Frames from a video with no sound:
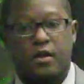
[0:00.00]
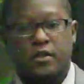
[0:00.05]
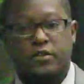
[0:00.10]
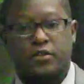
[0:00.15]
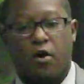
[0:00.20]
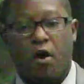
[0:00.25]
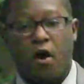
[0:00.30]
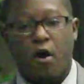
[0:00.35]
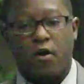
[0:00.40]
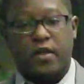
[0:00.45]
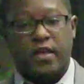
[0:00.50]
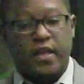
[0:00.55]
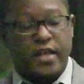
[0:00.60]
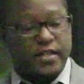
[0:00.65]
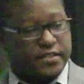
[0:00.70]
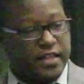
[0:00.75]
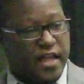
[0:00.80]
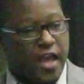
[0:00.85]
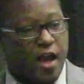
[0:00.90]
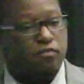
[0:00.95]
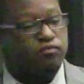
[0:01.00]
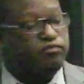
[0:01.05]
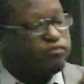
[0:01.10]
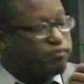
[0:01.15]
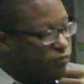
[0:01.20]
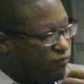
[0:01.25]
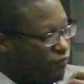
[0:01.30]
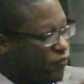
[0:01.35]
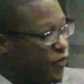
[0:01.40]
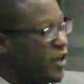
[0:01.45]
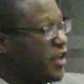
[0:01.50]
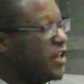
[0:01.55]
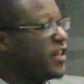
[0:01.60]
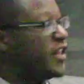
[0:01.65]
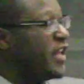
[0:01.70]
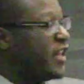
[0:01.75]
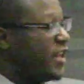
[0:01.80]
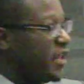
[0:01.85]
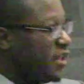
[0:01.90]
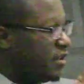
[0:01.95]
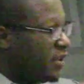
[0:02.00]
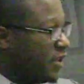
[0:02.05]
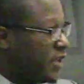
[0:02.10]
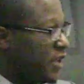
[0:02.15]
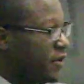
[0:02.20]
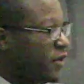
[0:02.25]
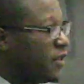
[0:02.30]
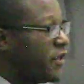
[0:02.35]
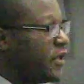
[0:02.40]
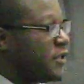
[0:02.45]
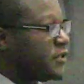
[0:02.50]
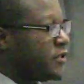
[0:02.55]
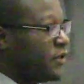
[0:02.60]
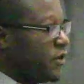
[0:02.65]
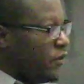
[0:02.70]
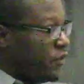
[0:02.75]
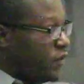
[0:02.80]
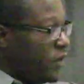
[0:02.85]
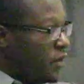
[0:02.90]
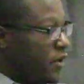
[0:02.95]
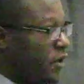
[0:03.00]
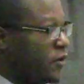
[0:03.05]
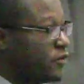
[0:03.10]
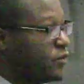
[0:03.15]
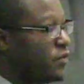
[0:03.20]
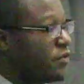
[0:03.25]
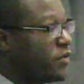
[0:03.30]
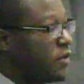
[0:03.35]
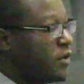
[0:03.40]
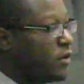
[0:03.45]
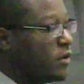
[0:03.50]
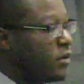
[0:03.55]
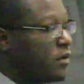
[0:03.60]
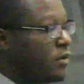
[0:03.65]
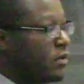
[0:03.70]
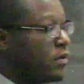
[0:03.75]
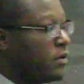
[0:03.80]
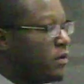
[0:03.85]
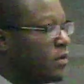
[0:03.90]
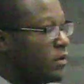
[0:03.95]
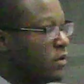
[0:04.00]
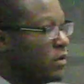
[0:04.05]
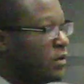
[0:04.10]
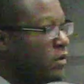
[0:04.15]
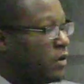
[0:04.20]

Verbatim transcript: So all kids now, free cleaning, get cleans and everything else with it. What age?